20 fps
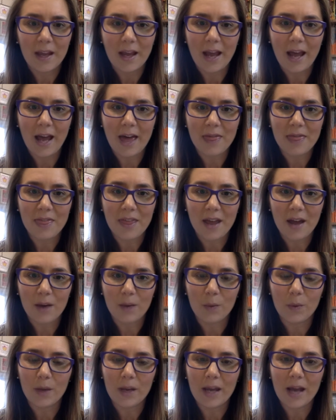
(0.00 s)
and
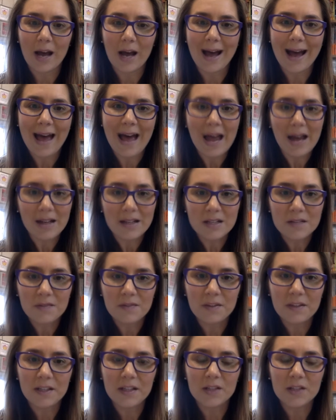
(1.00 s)
that we are
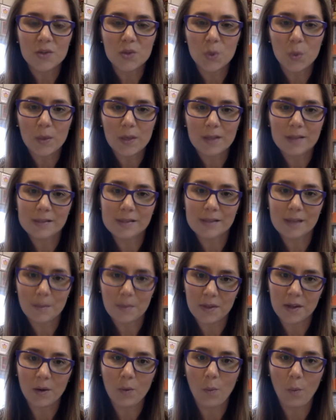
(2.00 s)
actively doing
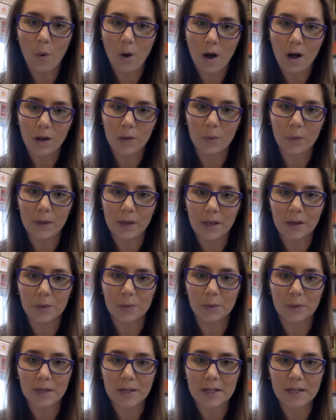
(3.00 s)
something while we are
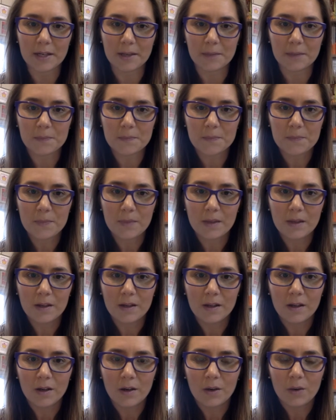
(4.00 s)
reading.
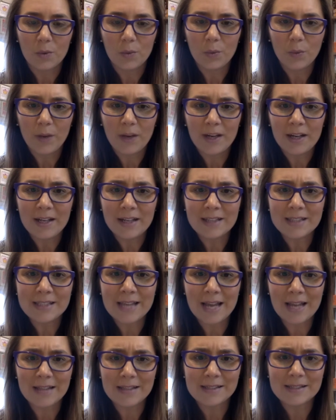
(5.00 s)
Reading
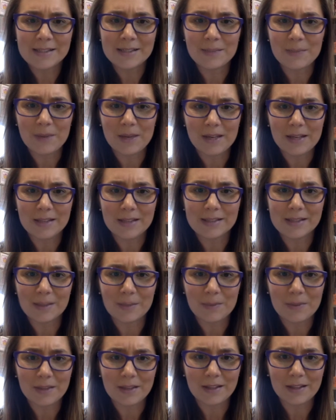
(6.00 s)
tends to be
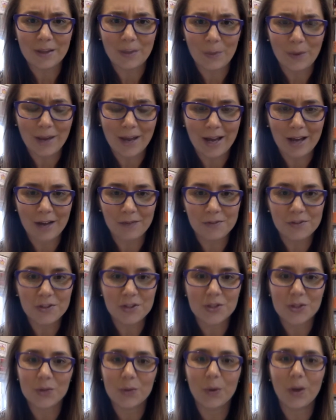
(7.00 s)
something that we have to
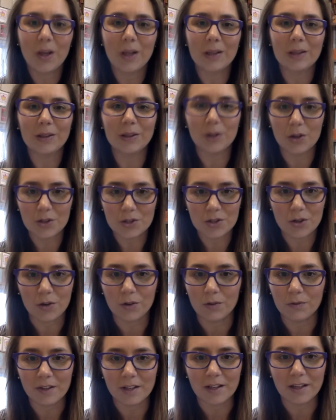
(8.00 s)
do a lot
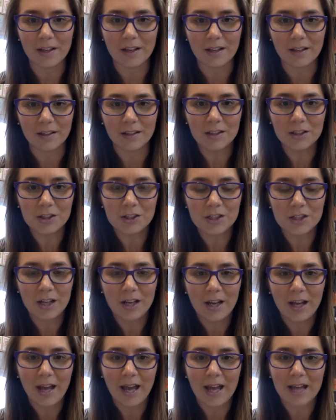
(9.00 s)
of in English
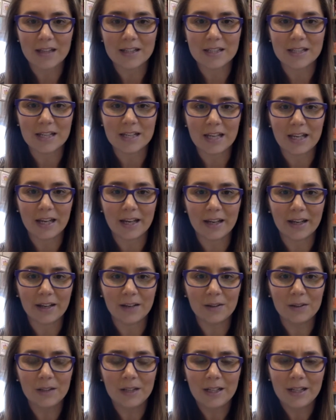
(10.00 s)
and in
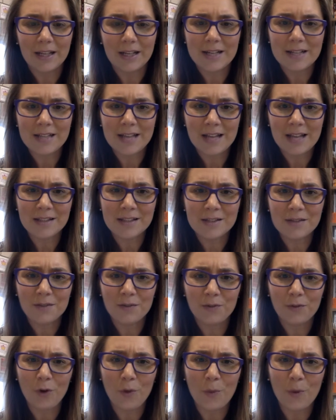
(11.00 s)
EAL. It tends to
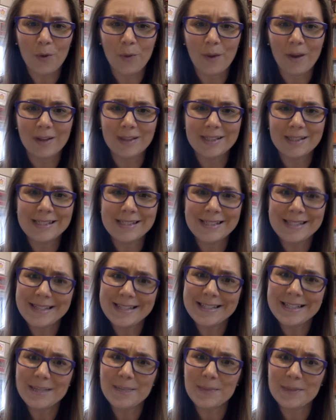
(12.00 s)
form around
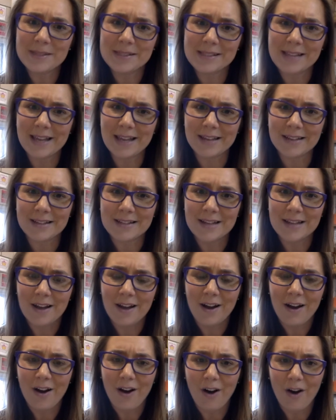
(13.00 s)
60%
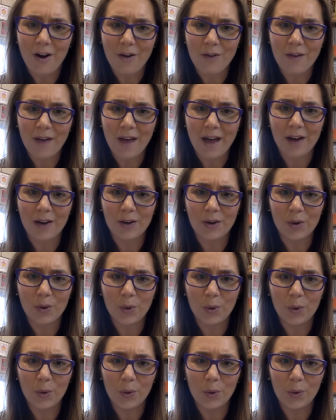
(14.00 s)
of our
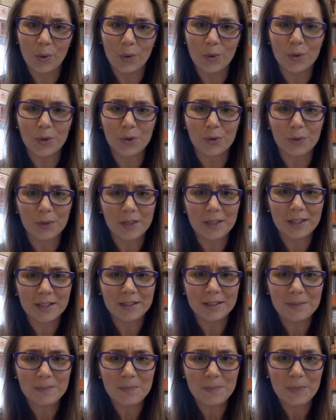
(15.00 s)
core
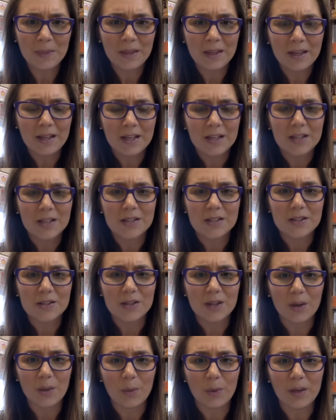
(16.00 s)
curriculum
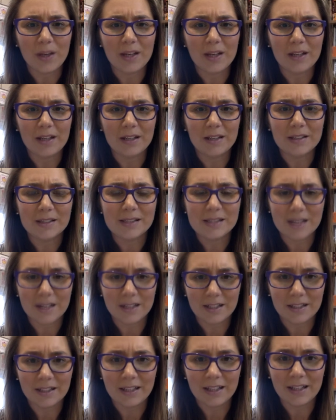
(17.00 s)
that we
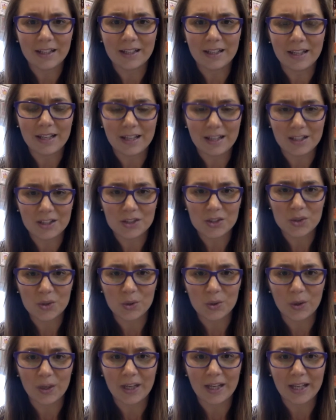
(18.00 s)
study in English
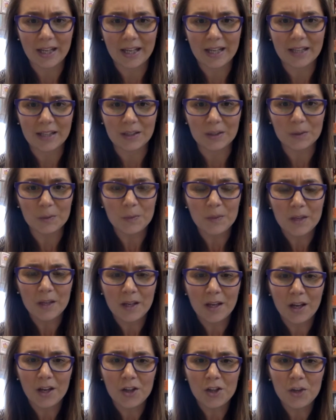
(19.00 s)
or EAL,
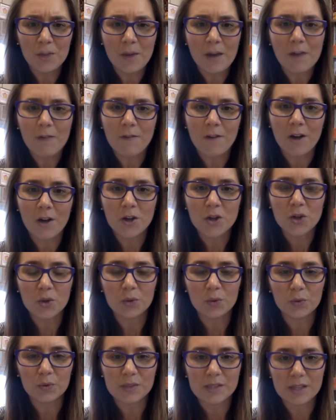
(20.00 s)
and you may find
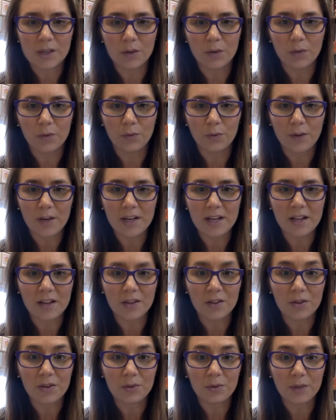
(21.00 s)
yourself reading
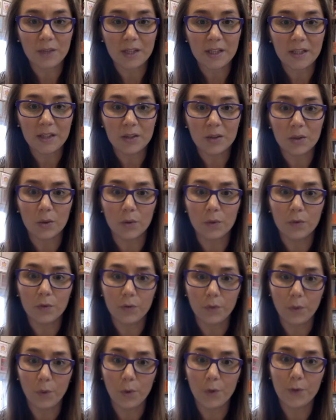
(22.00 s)
3 or
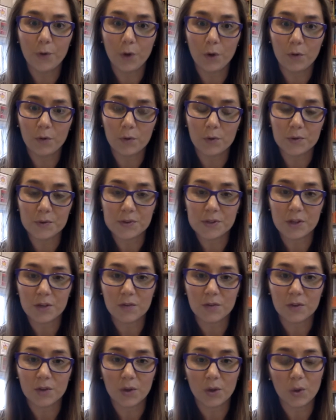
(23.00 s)
4 novels
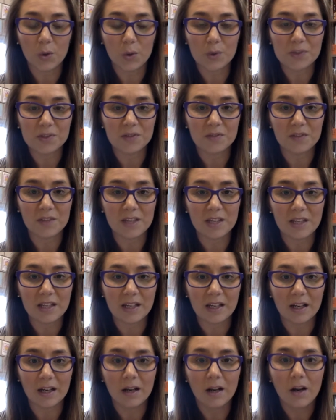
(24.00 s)
over the course of the
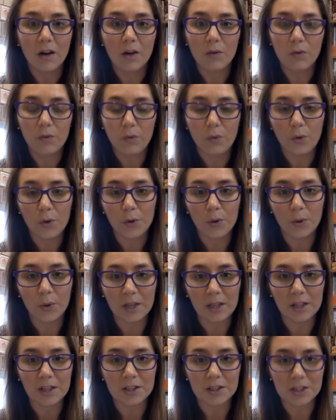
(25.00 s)
year for your
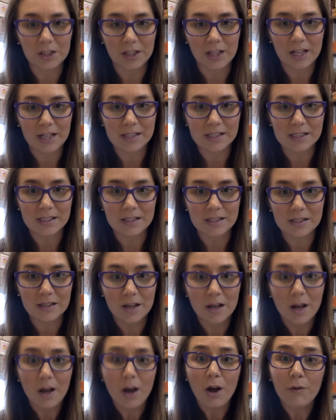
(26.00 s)
English classes.
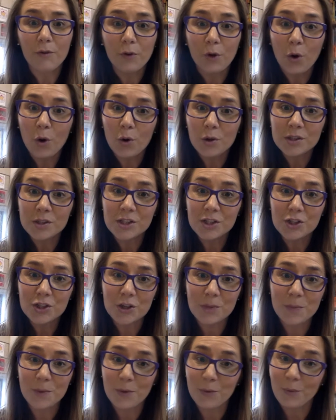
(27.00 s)
Of course, you
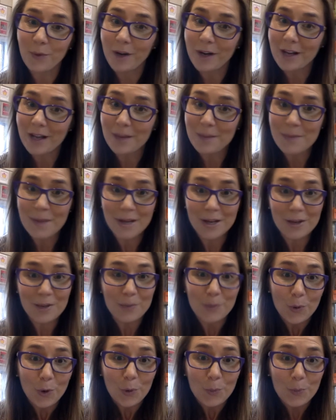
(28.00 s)
should be reading many
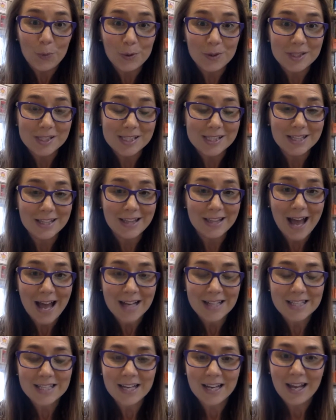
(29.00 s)
more books than
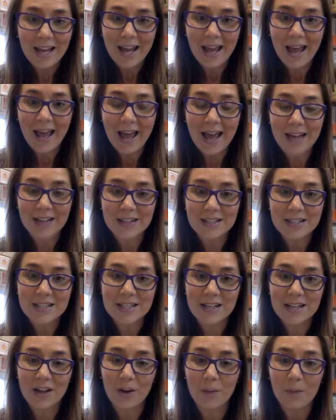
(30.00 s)
that, and
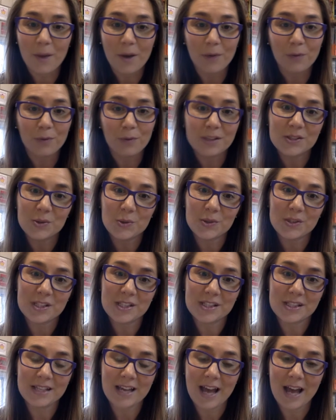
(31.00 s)
on my
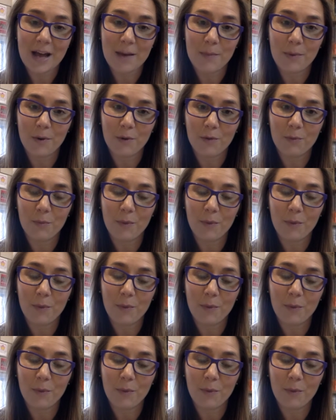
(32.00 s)
resources tab of